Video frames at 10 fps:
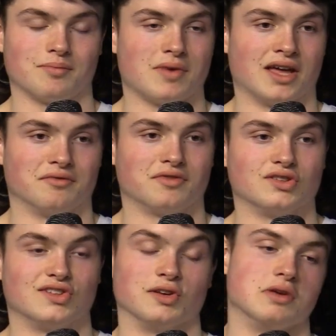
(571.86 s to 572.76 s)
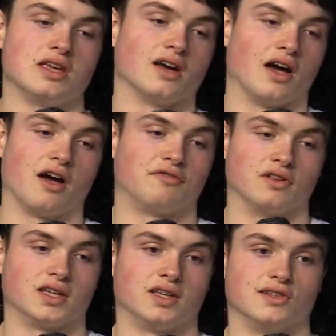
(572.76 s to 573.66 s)
man, to me, I, I feel
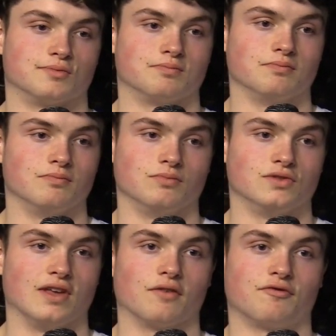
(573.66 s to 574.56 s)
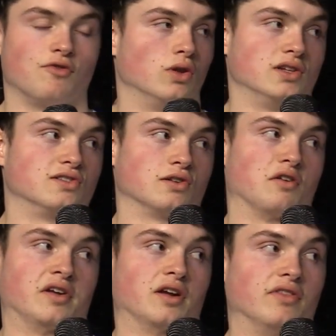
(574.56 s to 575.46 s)
like he's fully
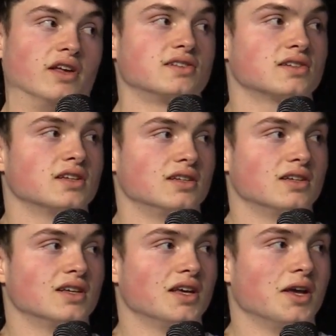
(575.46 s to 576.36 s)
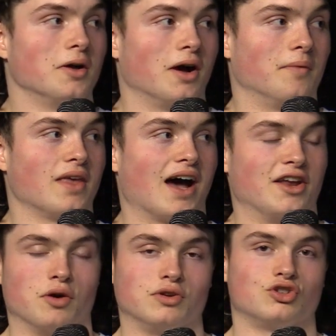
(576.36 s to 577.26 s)
deserving of this. I
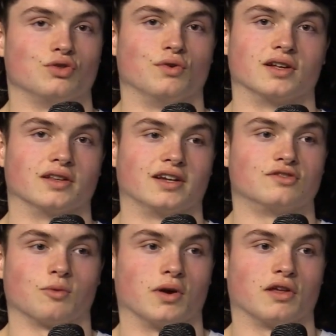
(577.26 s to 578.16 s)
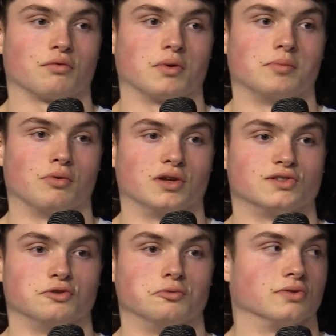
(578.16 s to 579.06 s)
know he's shooting like
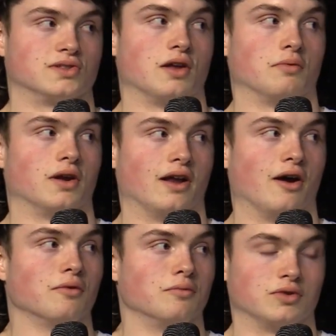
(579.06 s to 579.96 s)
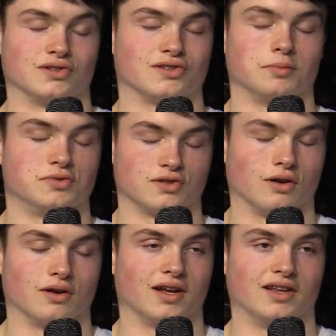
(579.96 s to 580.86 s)
23.2% right now, which is
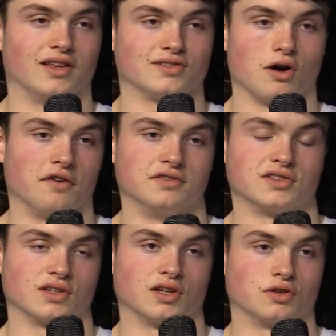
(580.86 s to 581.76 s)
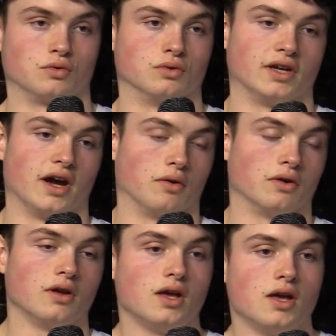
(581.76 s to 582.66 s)
absurd. And that's obviously going to cool
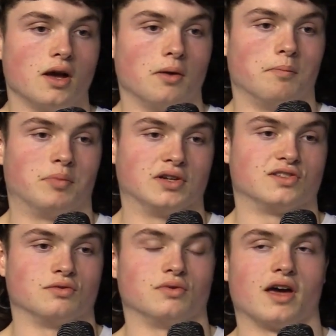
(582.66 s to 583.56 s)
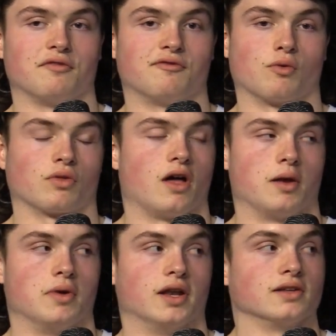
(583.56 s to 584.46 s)
down. But he's doing that in fourth
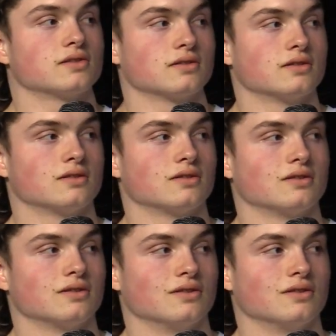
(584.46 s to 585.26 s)
line minutes. Yeah.